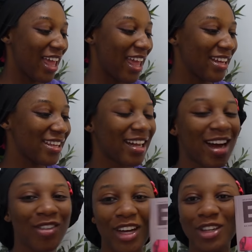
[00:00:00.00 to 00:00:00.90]
And the
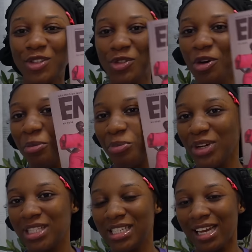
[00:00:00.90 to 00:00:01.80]
cover is so
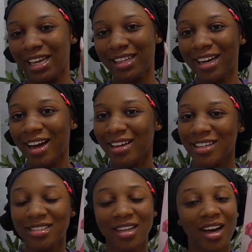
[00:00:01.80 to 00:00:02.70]
pretty. Like the
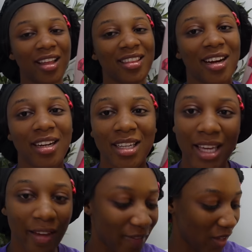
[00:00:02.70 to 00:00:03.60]
colors, ah, they are
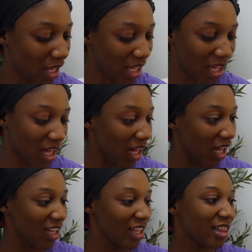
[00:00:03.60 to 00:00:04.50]
giving.
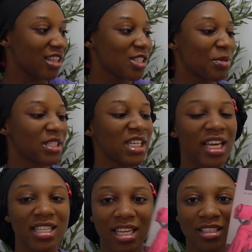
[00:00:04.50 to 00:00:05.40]
Uh, this picture
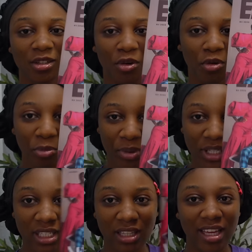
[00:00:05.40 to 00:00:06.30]
is such a cool
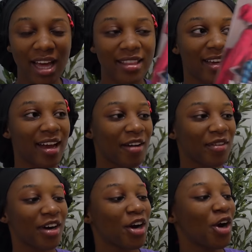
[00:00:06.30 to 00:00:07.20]
picture. They are the
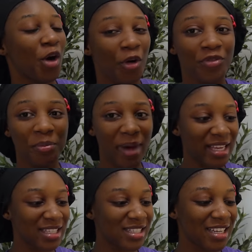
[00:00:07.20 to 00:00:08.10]
cover of the
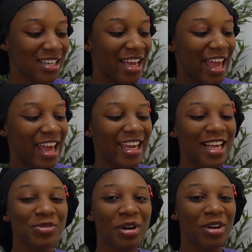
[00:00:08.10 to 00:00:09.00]
magazine. And
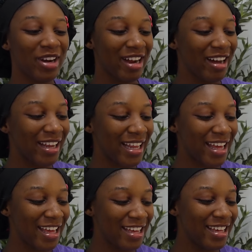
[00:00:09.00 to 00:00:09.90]
guess where your girl
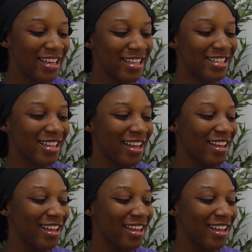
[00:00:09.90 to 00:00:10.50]
is?